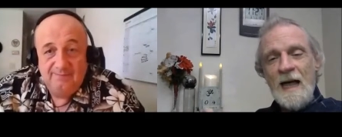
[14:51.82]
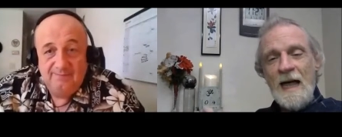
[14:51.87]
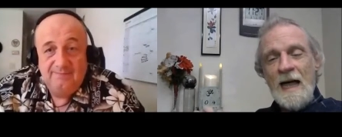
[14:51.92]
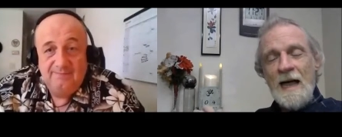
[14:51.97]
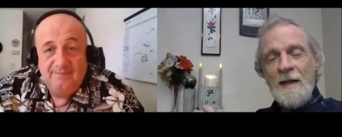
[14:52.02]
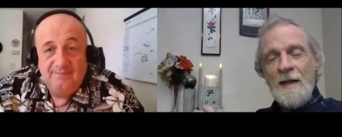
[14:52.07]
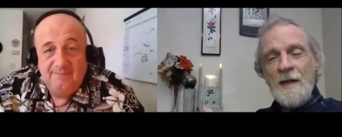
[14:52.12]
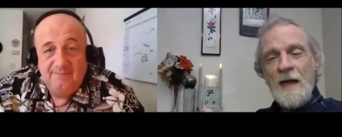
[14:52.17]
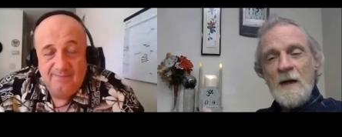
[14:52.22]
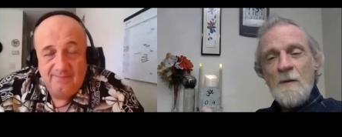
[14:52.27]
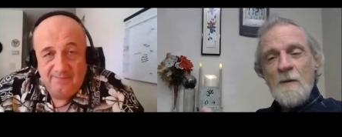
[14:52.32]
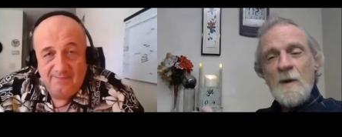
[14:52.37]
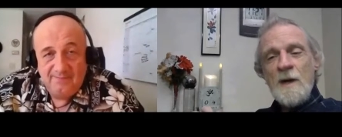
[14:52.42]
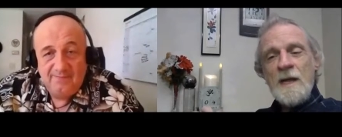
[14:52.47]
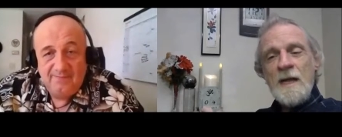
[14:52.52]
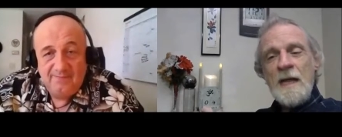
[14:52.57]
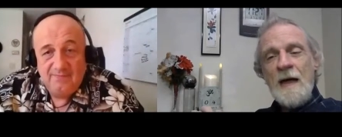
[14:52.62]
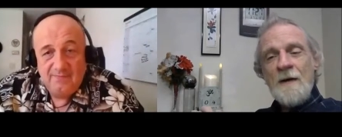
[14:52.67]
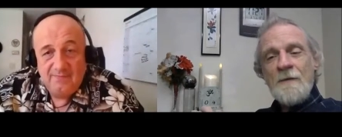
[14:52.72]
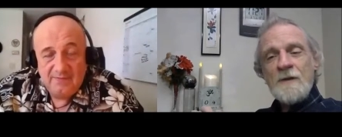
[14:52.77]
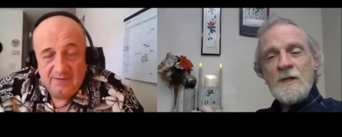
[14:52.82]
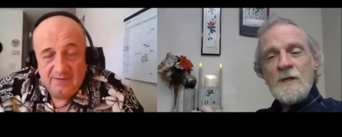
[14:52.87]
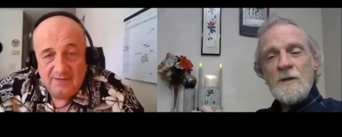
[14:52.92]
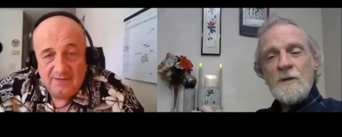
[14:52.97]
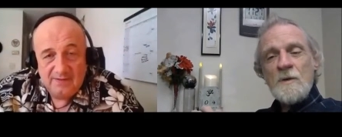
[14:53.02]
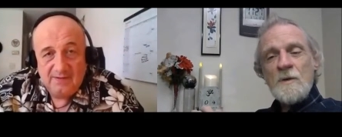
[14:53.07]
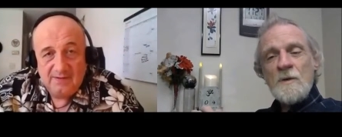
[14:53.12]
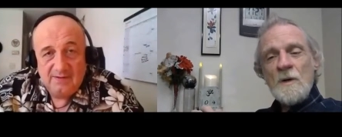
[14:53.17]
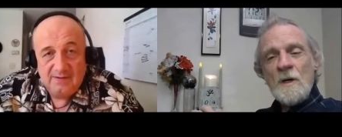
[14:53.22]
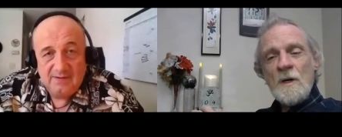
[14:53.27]
Speaker 1: And then we have
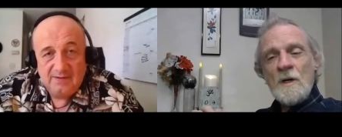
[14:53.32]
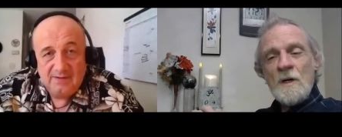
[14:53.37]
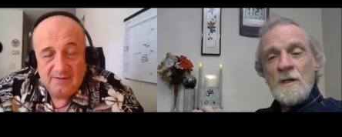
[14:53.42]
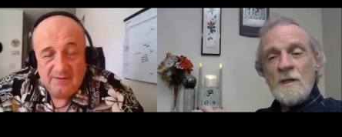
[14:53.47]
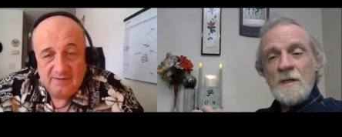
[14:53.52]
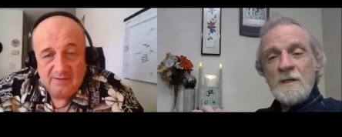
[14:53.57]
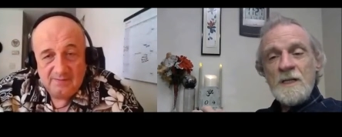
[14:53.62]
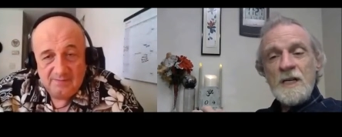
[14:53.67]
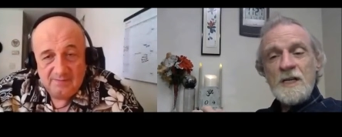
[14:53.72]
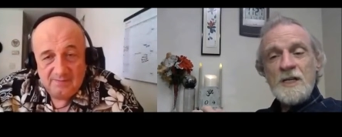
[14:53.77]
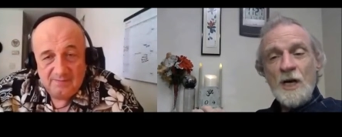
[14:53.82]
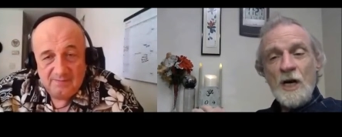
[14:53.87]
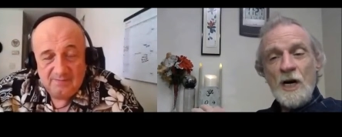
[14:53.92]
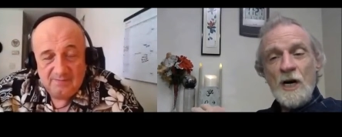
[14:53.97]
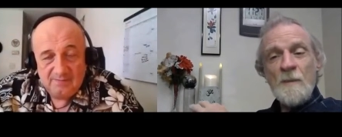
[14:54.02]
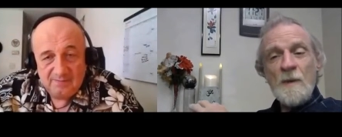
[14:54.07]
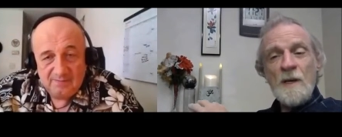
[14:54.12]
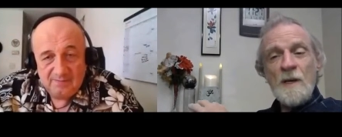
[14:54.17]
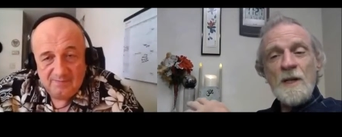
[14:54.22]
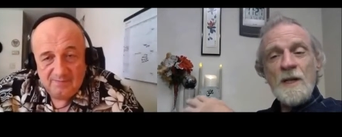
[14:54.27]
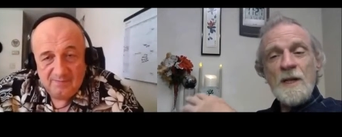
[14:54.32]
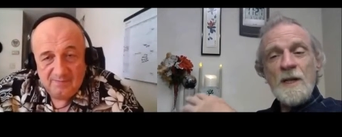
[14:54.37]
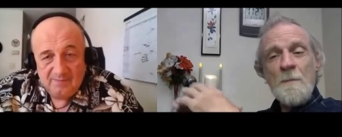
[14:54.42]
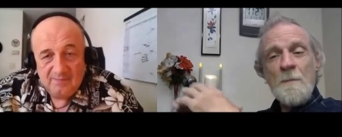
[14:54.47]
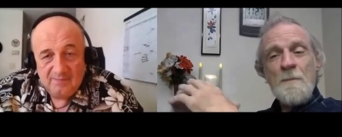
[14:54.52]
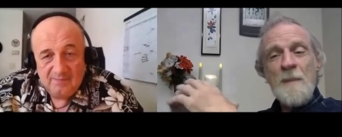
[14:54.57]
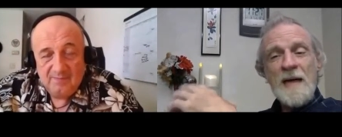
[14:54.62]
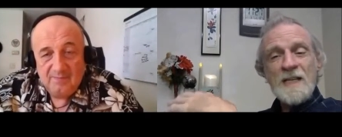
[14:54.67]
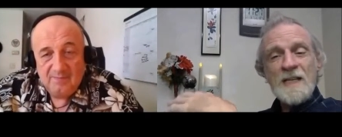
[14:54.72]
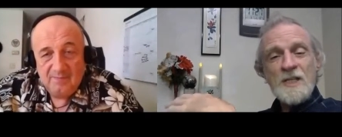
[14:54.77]
to determine
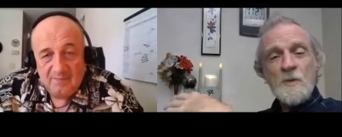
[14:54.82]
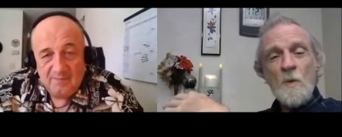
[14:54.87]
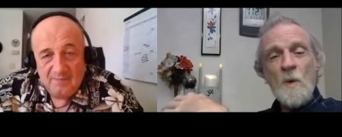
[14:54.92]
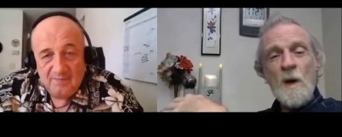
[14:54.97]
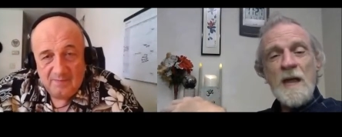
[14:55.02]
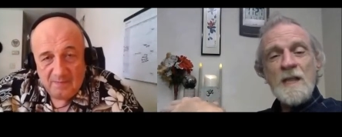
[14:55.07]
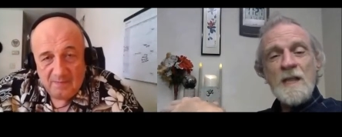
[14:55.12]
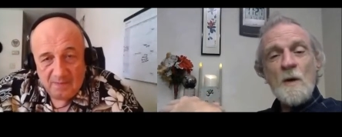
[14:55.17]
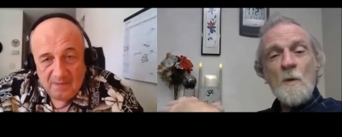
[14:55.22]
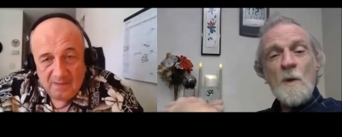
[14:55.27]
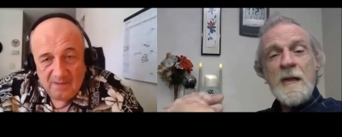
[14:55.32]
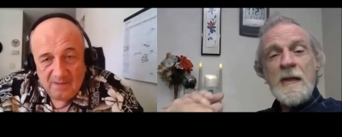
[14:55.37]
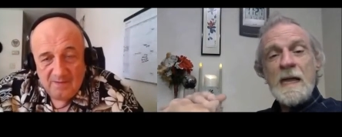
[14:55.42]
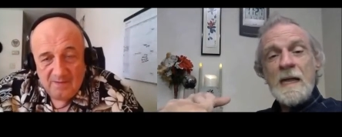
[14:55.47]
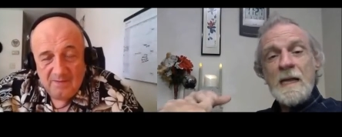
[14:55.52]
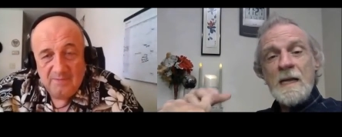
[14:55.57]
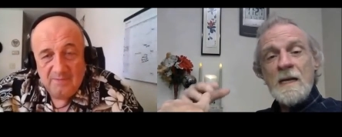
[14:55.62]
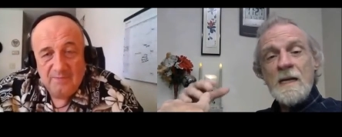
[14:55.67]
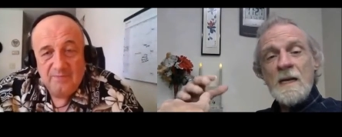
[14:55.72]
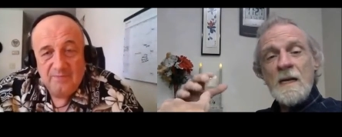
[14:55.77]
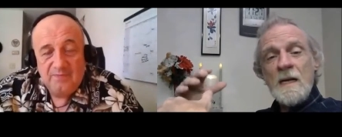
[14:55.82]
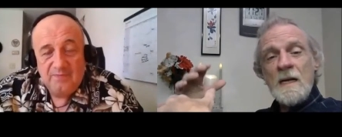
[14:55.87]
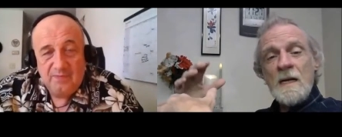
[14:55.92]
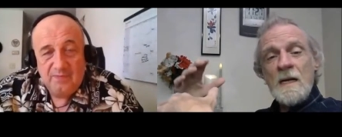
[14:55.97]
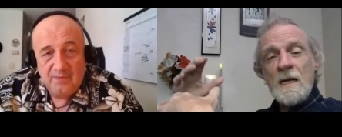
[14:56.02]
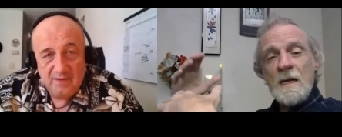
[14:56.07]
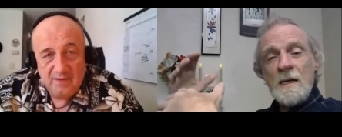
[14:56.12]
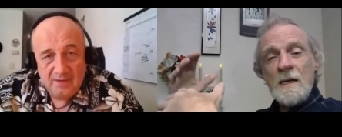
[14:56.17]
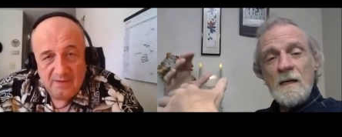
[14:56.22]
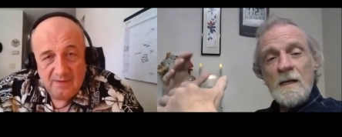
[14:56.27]
the best way that we can
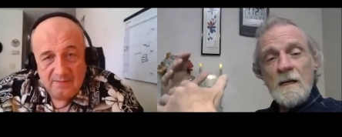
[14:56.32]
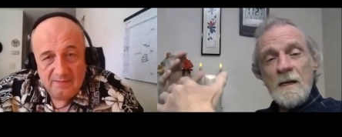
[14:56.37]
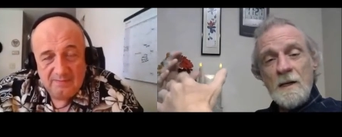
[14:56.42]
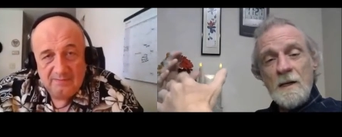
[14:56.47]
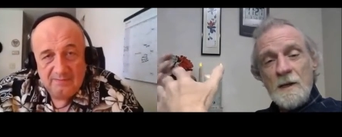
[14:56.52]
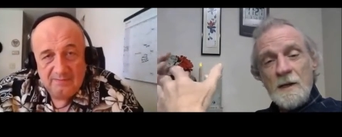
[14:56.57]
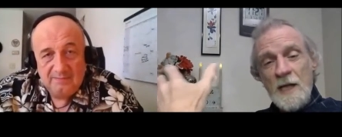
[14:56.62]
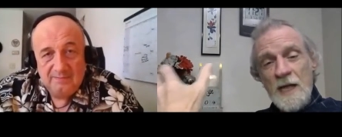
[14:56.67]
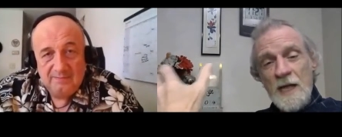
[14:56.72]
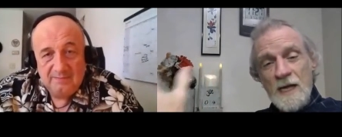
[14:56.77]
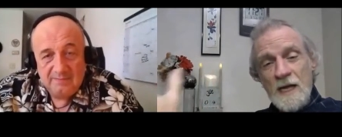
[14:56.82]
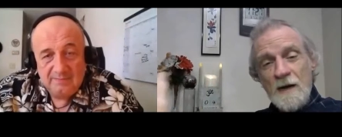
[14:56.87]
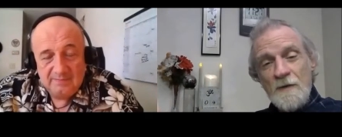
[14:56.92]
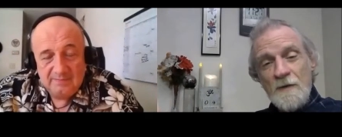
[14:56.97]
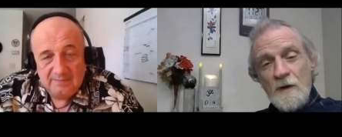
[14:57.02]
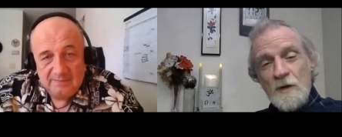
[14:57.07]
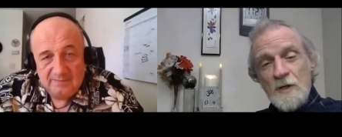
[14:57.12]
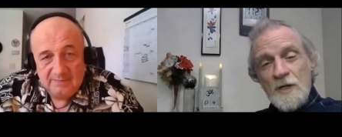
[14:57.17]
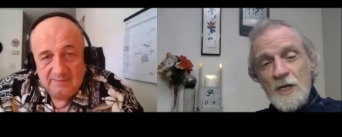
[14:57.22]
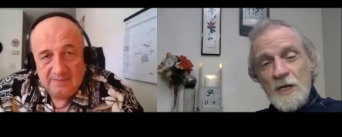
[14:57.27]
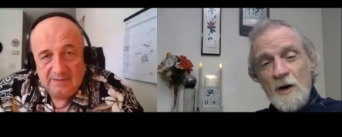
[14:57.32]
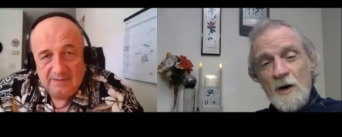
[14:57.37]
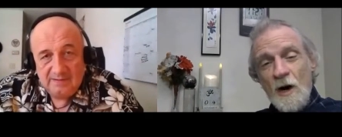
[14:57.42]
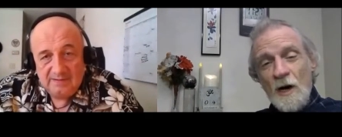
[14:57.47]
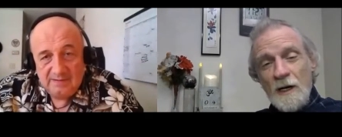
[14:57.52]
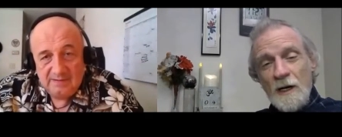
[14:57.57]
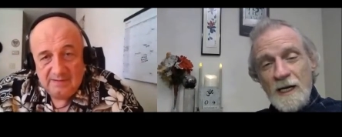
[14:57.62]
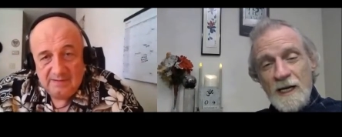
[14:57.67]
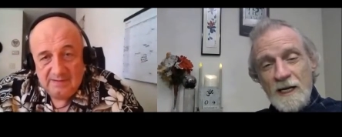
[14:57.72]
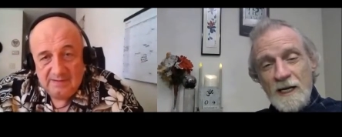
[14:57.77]
think of using
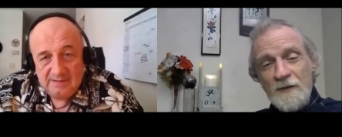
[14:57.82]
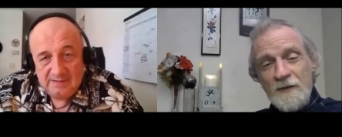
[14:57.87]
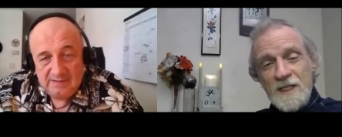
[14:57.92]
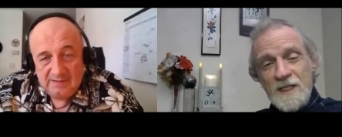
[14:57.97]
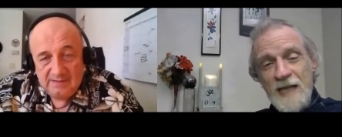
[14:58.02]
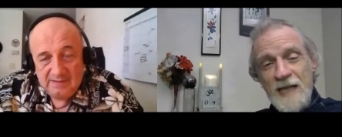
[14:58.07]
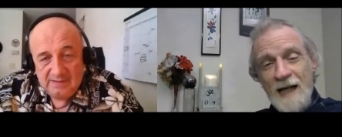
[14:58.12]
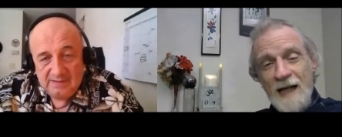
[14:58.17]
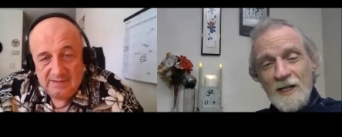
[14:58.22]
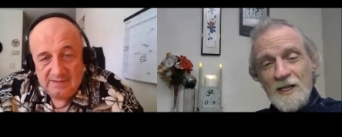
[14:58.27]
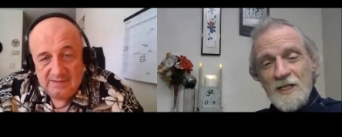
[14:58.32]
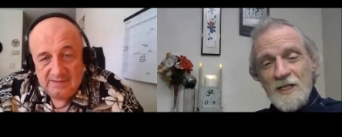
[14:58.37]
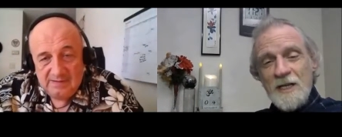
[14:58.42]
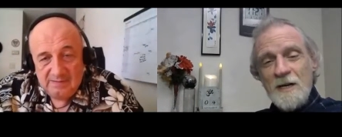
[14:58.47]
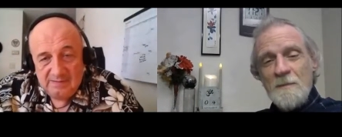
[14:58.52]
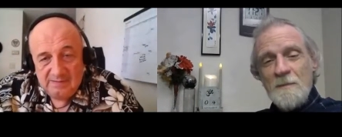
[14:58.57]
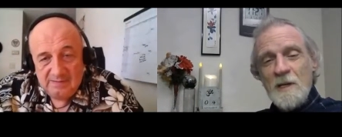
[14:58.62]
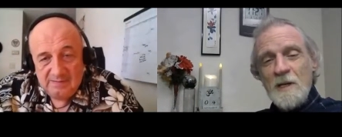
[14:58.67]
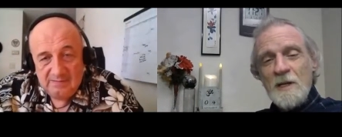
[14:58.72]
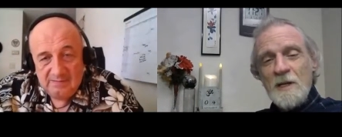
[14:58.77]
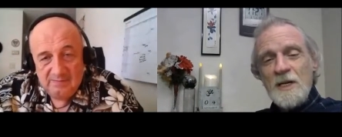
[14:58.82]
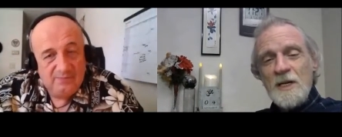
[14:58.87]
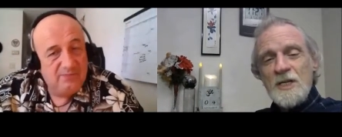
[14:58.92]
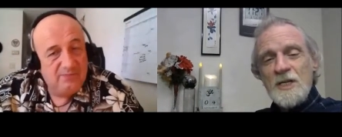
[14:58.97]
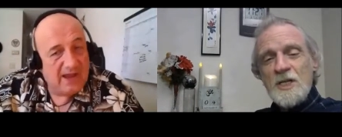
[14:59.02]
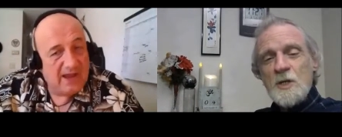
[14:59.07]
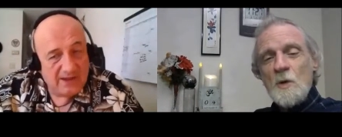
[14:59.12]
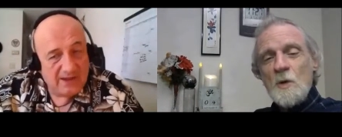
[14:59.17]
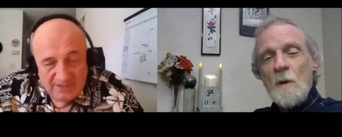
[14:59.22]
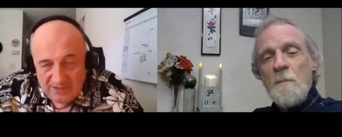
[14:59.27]
our gifts, talents, and
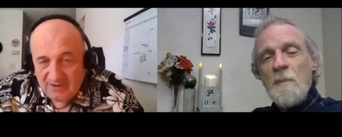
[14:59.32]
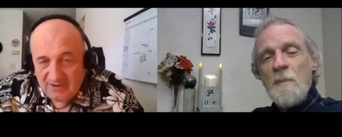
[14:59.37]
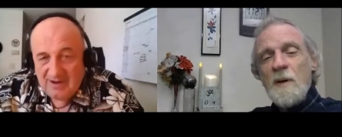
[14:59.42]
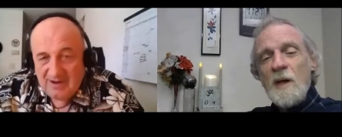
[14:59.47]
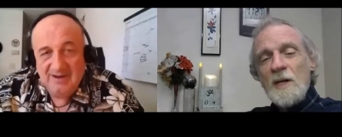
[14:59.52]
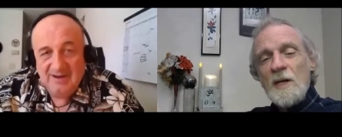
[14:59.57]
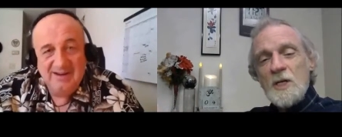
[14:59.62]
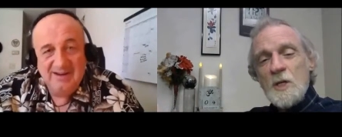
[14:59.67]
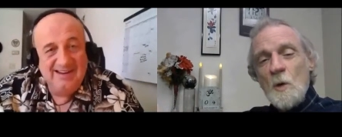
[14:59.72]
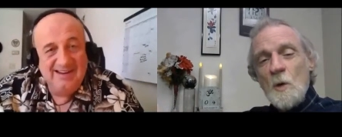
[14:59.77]
abilities That's right.